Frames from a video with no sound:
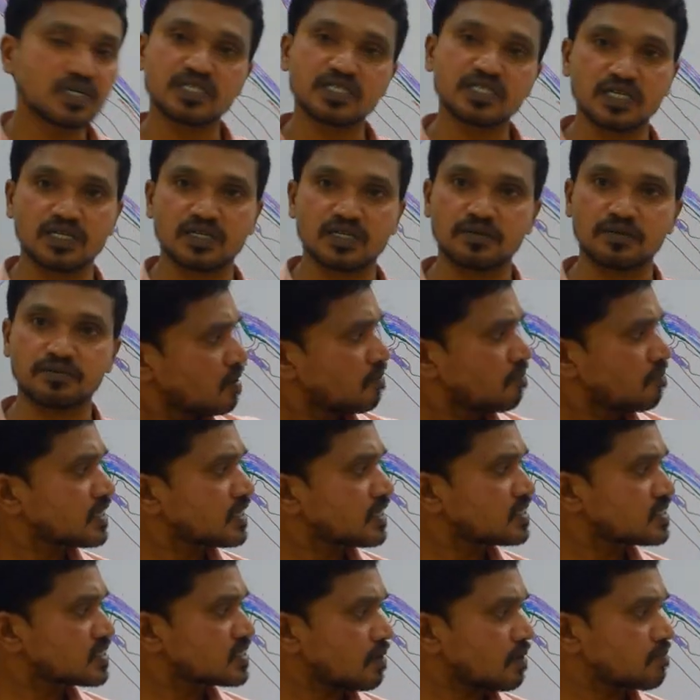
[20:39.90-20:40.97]
digit, but
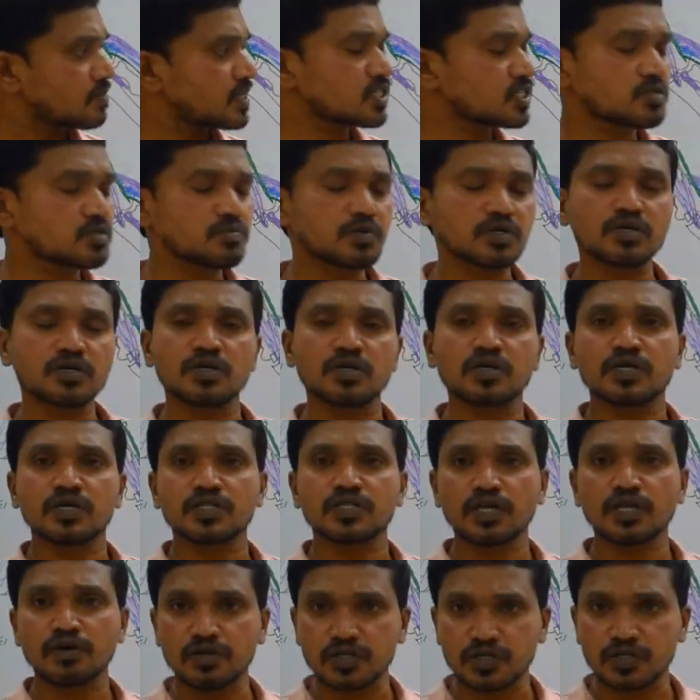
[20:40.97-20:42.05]
in some textbook
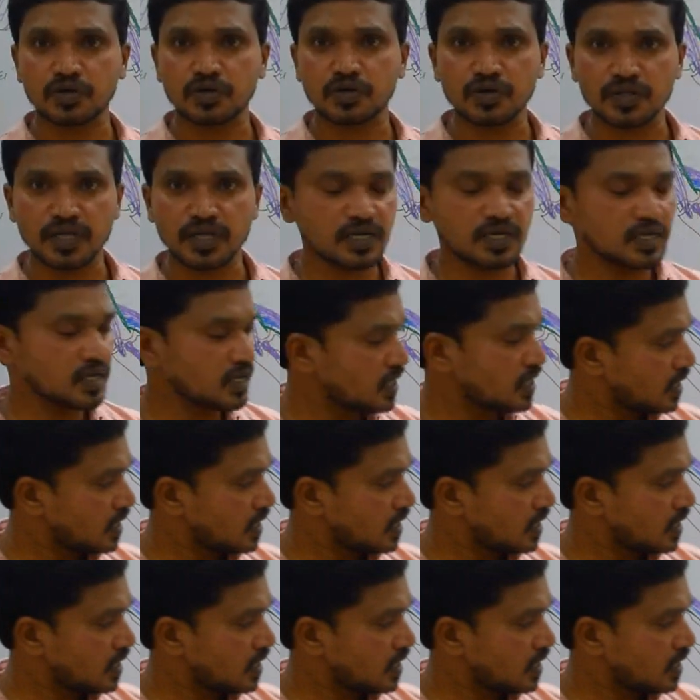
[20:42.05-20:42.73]
they will show that